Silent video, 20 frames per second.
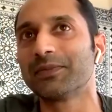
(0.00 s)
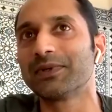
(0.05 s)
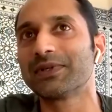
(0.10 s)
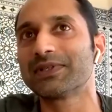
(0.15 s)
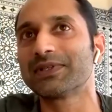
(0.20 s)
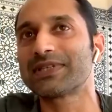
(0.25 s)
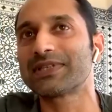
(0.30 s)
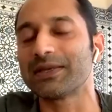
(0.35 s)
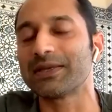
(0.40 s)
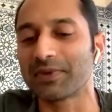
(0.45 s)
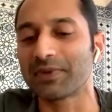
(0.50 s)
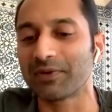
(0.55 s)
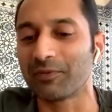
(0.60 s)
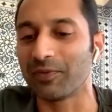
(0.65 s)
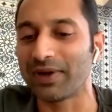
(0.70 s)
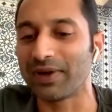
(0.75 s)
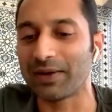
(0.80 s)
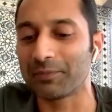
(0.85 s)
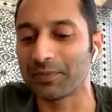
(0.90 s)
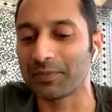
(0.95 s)
see,
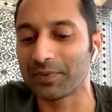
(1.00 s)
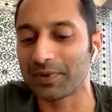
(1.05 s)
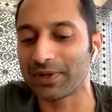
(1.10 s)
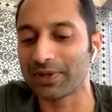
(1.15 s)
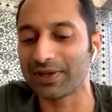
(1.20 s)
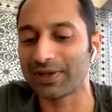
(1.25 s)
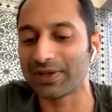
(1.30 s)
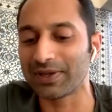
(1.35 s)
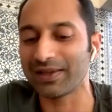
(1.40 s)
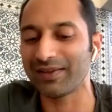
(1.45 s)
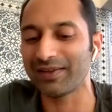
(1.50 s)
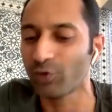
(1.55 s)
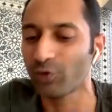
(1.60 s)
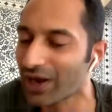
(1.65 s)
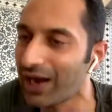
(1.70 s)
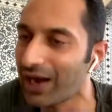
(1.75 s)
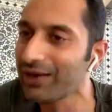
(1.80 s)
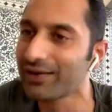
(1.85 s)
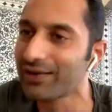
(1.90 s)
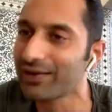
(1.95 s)
if you
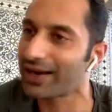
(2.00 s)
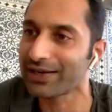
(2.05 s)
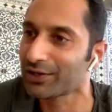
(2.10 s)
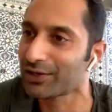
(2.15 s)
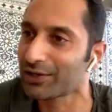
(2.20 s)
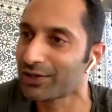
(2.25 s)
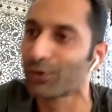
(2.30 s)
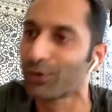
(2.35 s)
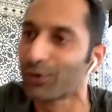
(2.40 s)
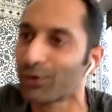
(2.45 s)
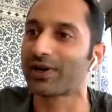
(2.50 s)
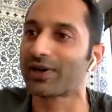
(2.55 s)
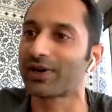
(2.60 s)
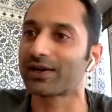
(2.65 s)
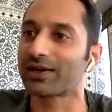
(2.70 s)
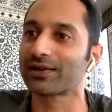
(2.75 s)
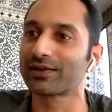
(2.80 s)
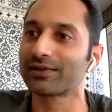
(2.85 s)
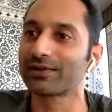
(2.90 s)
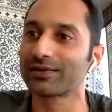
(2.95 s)
can't write, don't write.
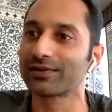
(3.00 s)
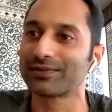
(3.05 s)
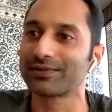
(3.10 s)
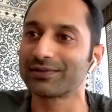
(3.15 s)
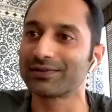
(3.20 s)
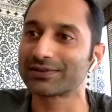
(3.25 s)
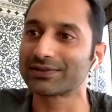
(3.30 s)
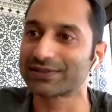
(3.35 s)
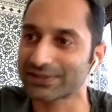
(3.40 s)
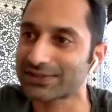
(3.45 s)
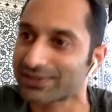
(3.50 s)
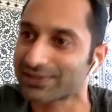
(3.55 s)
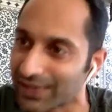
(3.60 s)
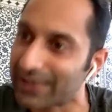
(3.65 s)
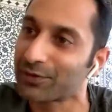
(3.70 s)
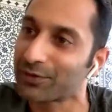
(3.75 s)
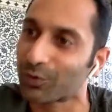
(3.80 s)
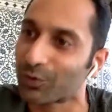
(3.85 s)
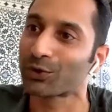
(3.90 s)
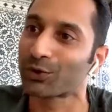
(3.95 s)
Just
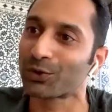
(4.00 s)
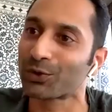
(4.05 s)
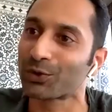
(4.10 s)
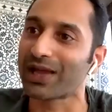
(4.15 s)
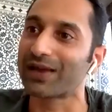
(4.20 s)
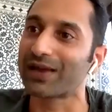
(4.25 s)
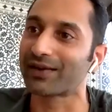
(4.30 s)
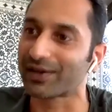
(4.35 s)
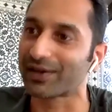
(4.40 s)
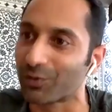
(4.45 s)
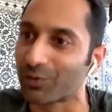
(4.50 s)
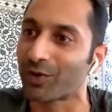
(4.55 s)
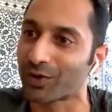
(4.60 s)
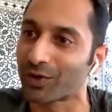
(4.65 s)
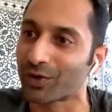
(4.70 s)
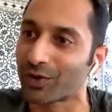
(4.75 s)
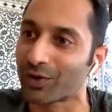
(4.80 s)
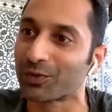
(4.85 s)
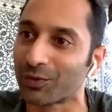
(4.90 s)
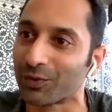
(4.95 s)
write what you can write or what you
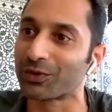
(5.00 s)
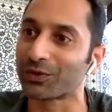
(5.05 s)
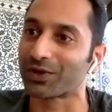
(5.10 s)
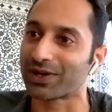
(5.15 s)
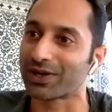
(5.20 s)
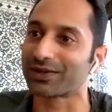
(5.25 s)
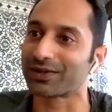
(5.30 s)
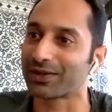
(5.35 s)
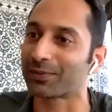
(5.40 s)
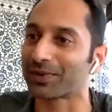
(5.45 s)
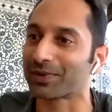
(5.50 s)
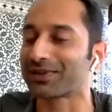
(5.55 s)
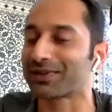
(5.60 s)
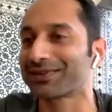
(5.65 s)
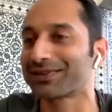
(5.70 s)
want to write.